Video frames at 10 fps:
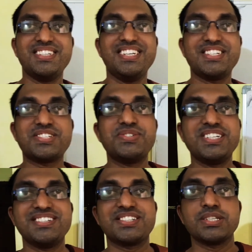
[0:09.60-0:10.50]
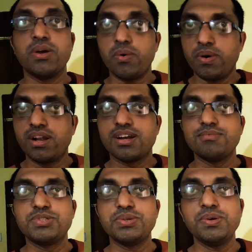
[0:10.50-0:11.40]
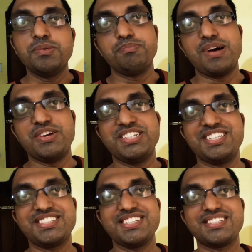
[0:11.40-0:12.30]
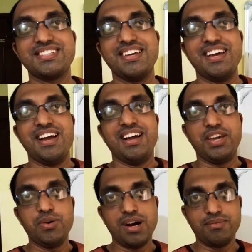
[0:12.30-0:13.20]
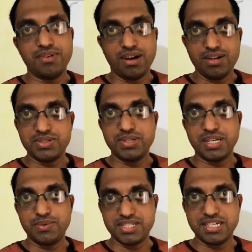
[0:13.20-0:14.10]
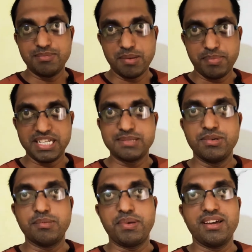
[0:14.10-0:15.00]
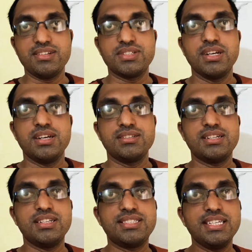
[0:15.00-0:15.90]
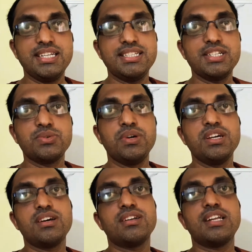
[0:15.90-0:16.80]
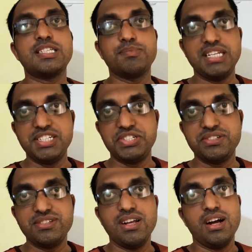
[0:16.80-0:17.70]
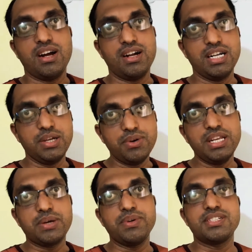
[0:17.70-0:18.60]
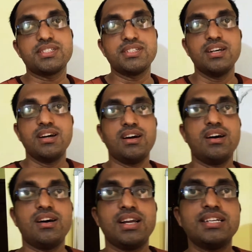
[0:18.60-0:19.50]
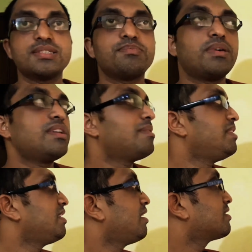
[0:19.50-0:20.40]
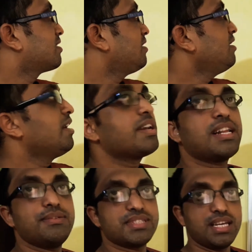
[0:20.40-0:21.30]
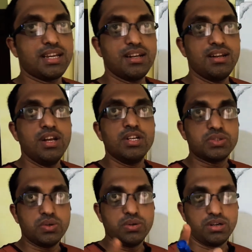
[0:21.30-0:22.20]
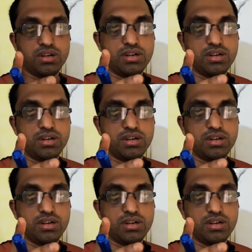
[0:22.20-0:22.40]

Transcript: Dear students, welcome to Biogenesis. You have also requested my Facebook page that the series is going on respiration, and your request is fundamentals on Krebs cycle. So